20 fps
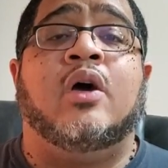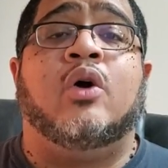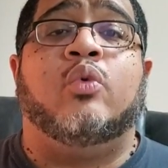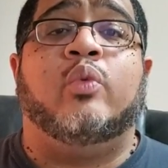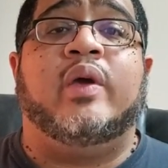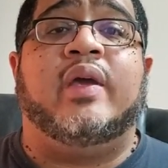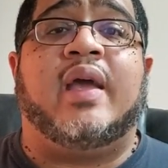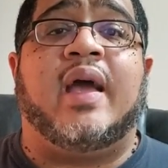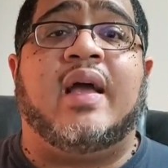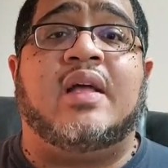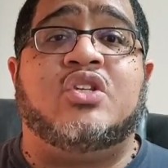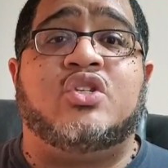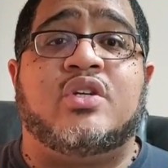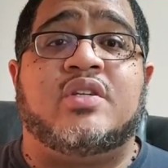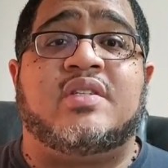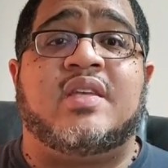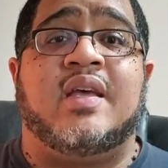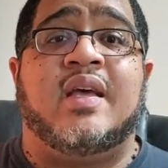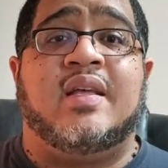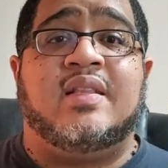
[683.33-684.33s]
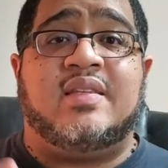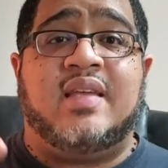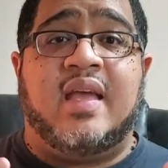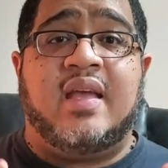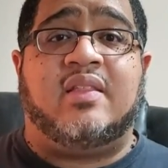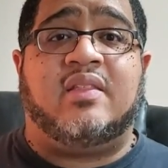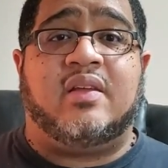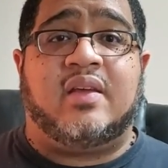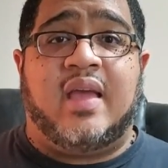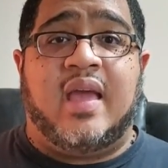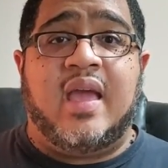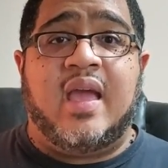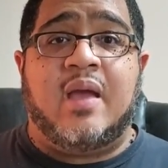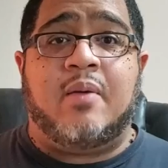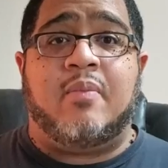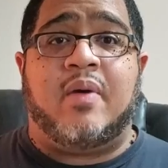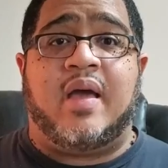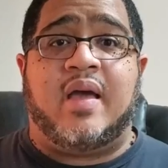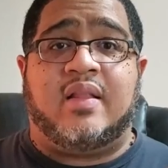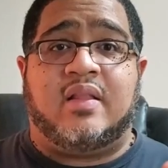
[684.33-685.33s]
we can't just take the
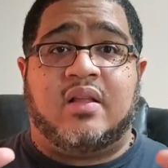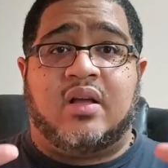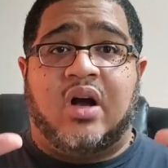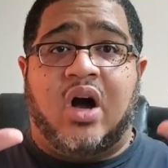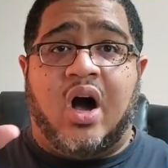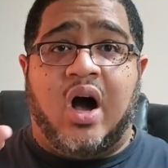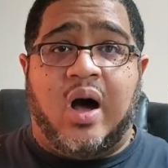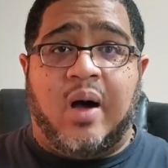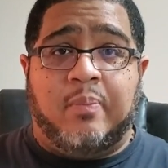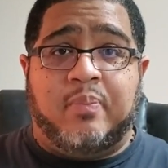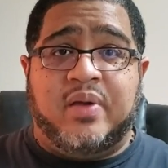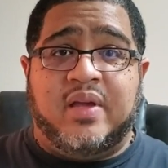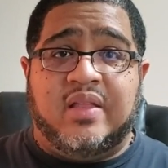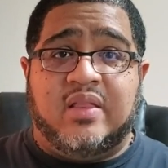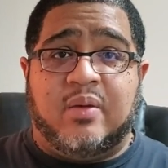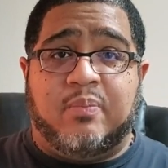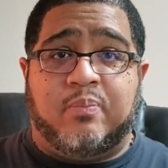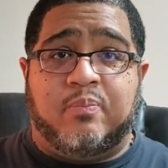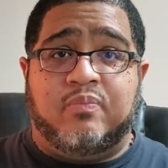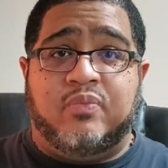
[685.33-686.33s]
game and copy the,